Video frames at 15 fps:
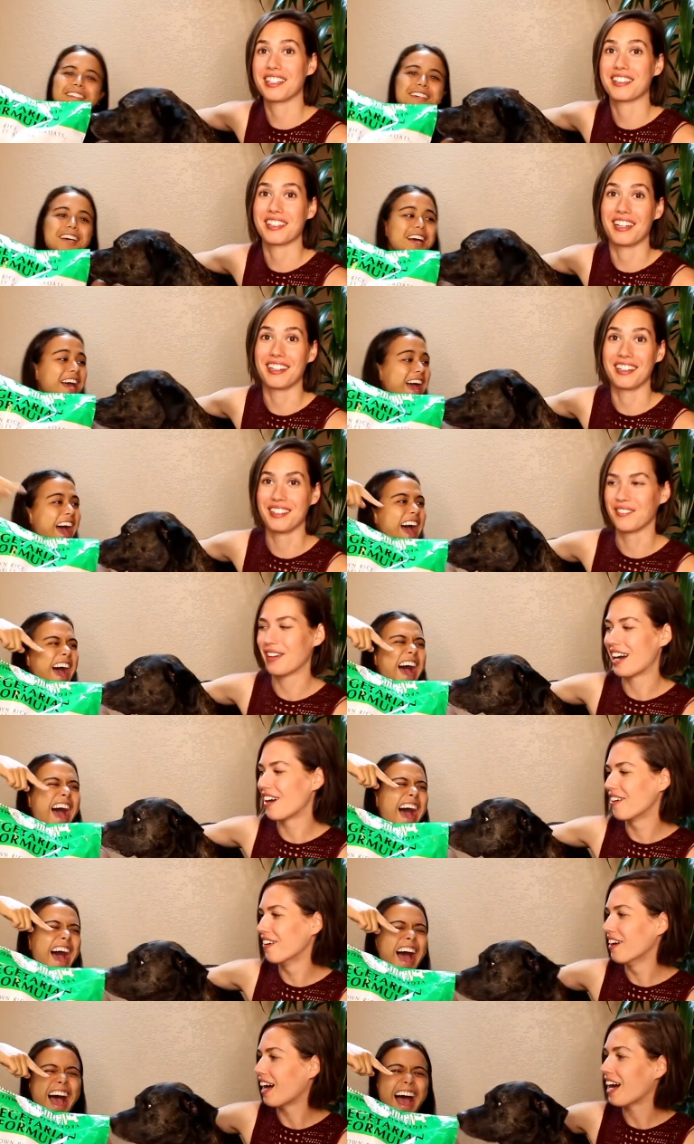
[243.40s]
Speaker 1: excited.
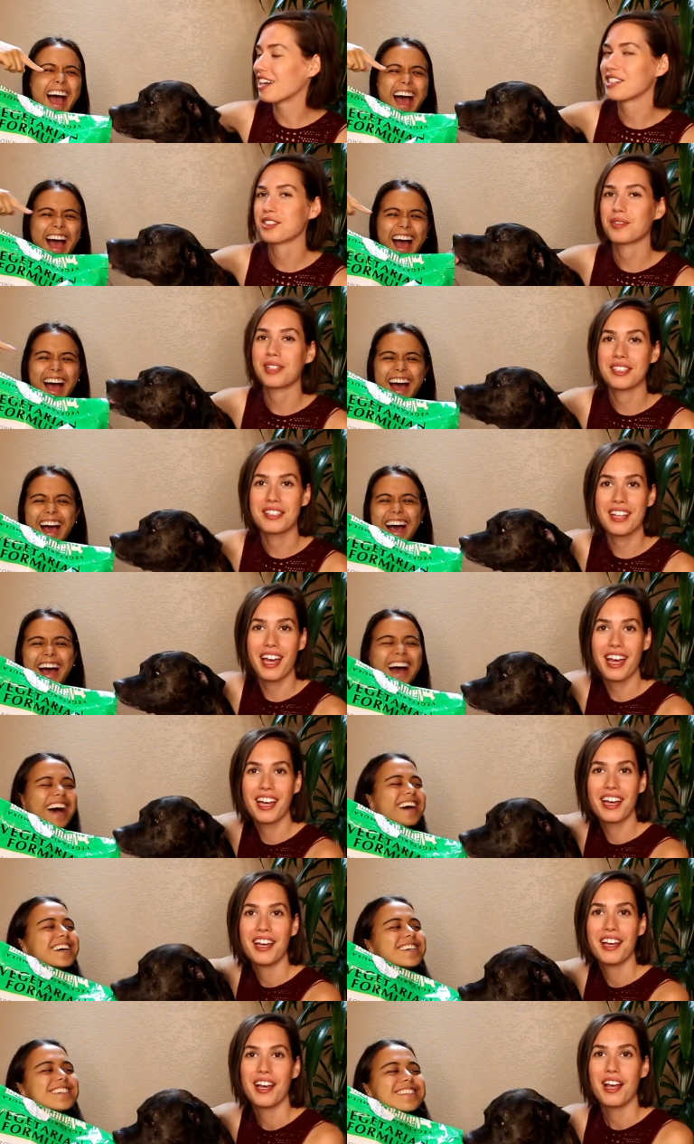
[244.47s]
Wow. I just want to
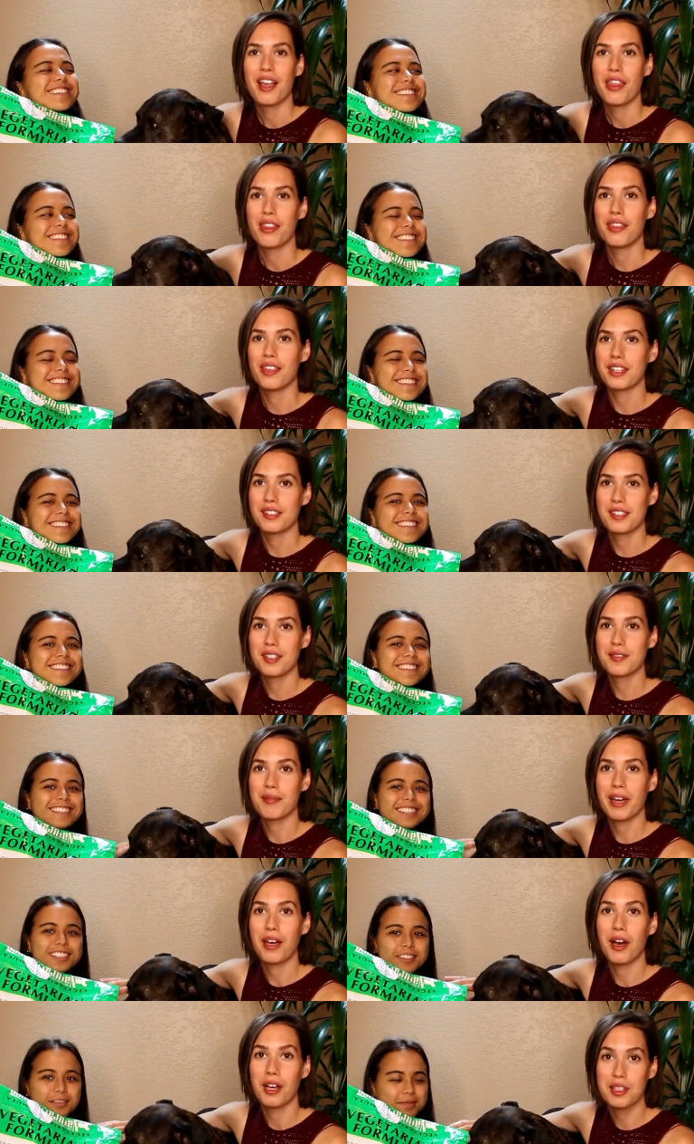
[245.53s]
say this is my
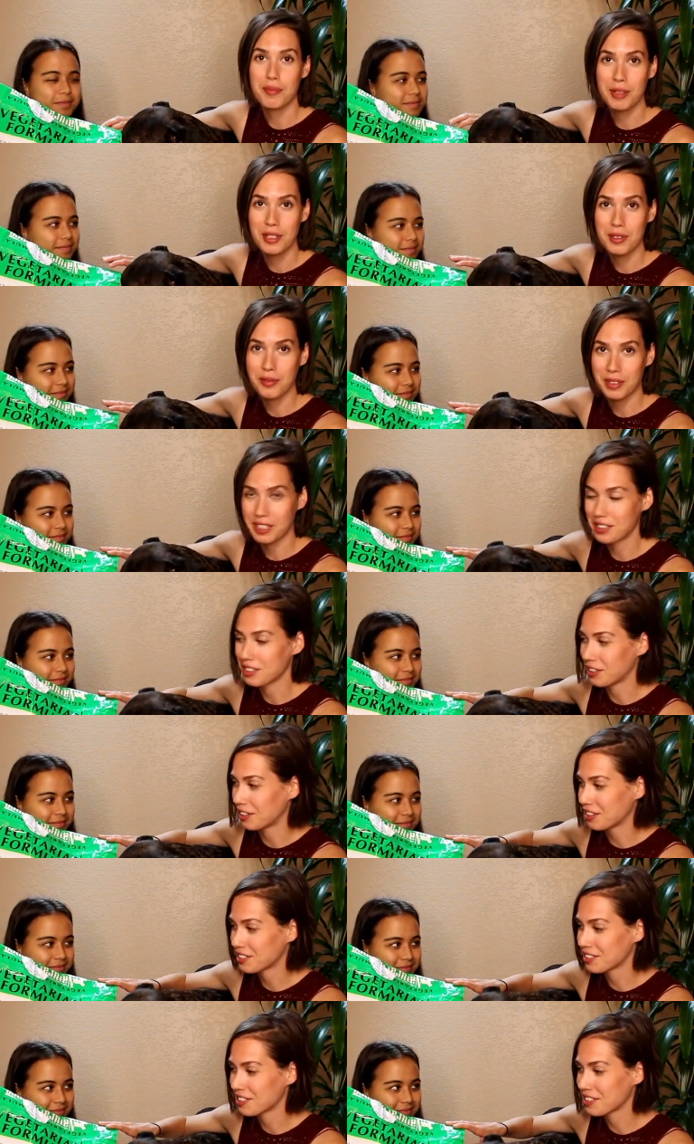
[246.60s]
husband's
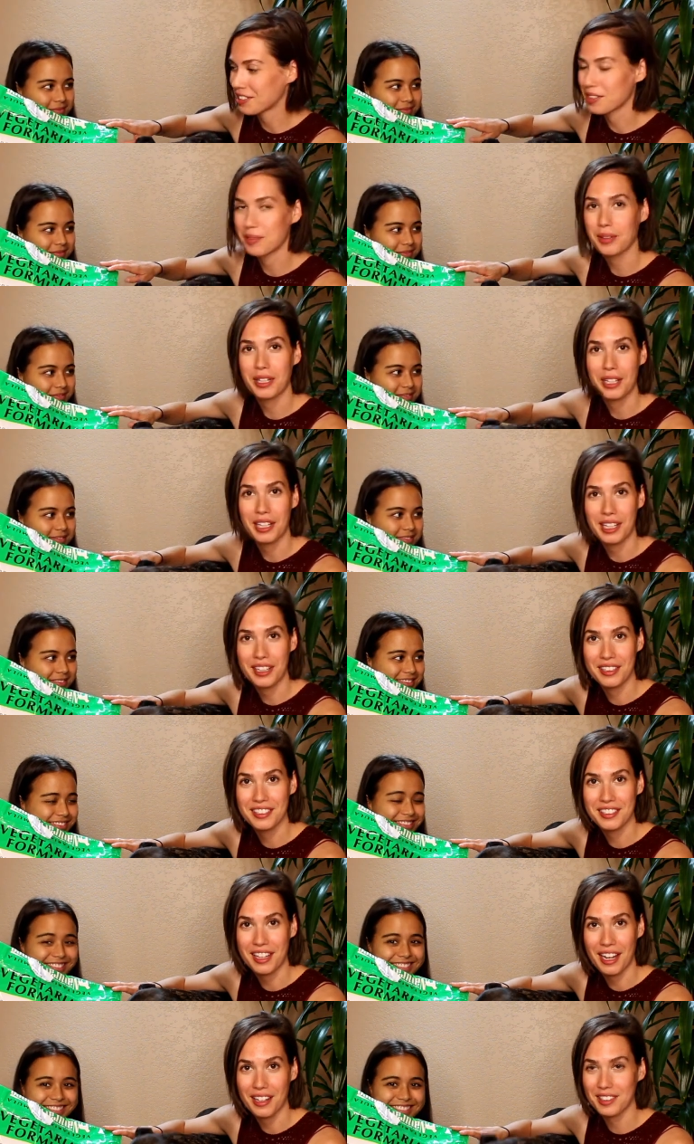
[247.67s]
research. This is what he
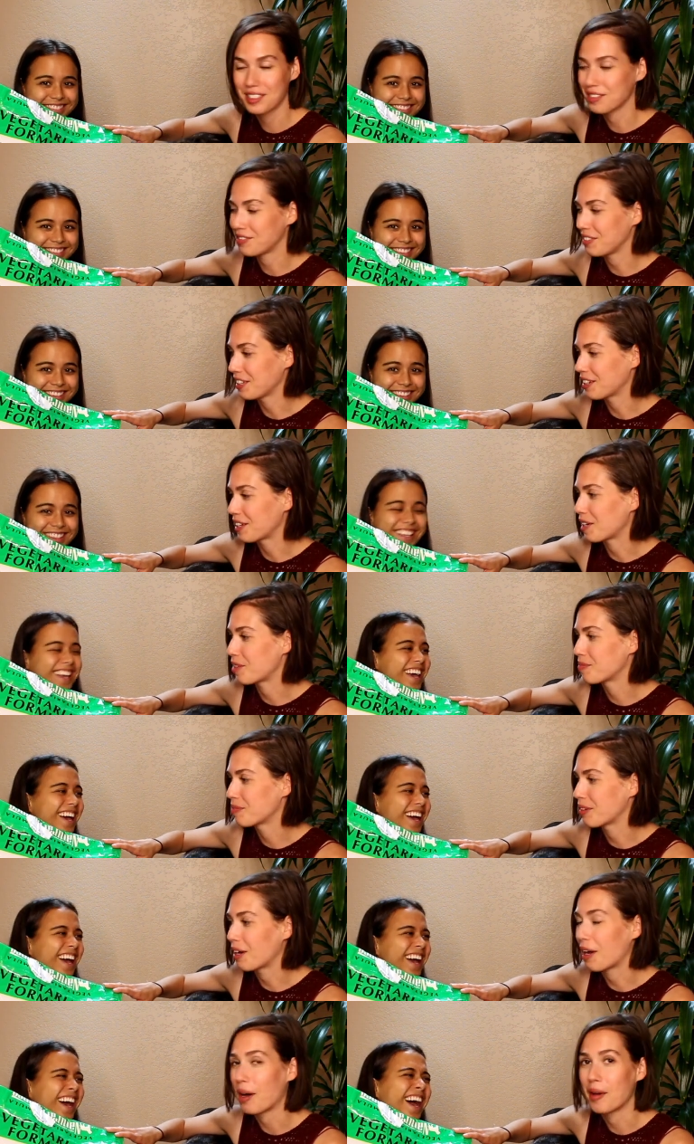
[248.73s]
decided to feed him.
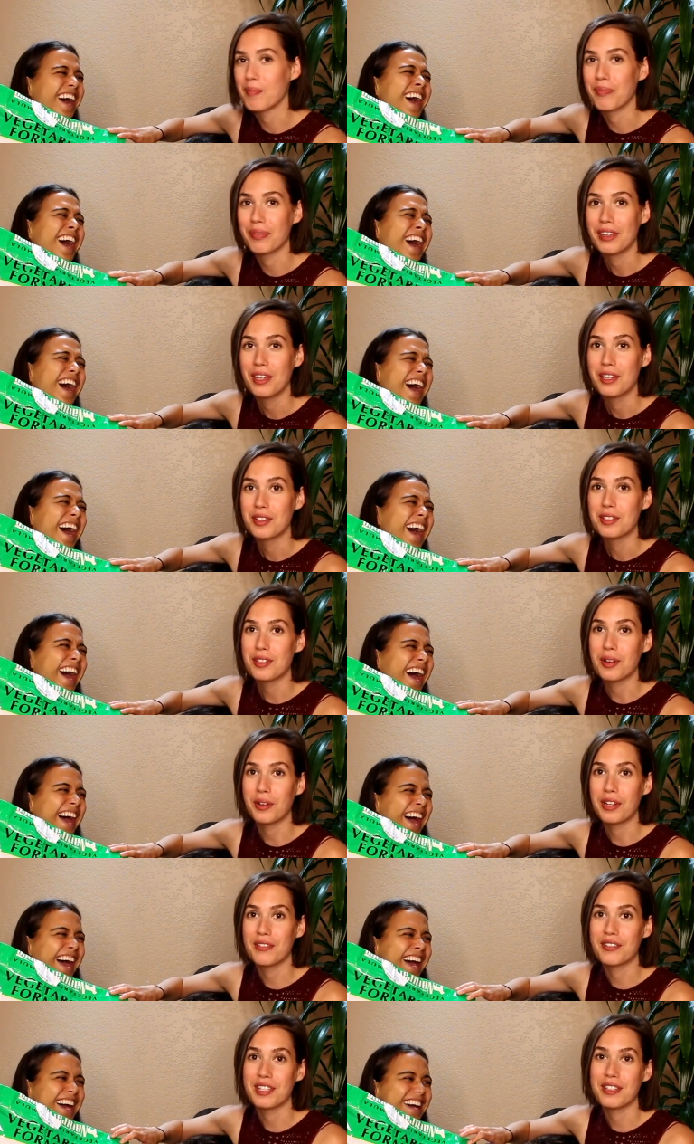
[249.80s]
Um, so
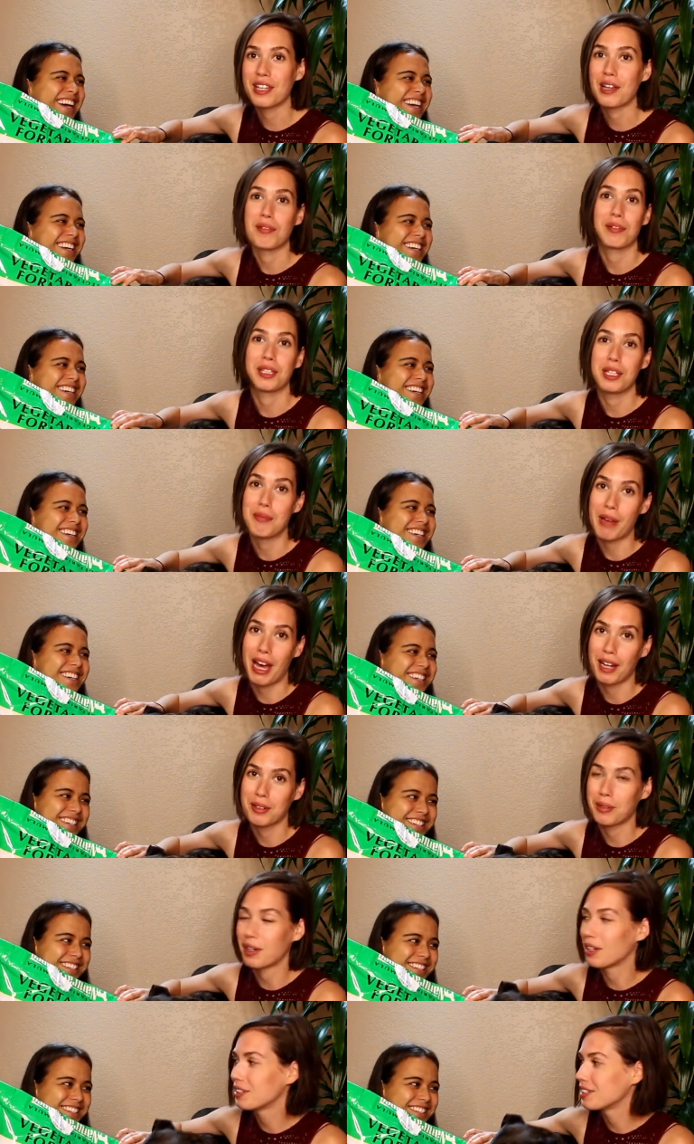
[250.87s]
if it's like really bad
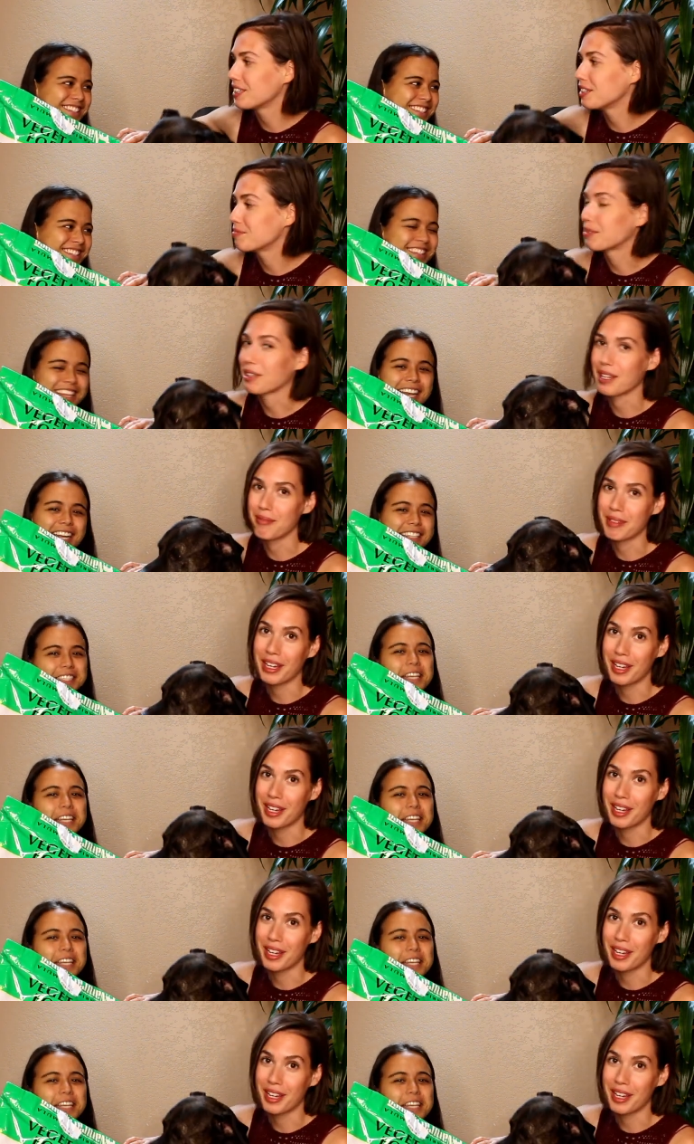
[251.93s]
quality, blame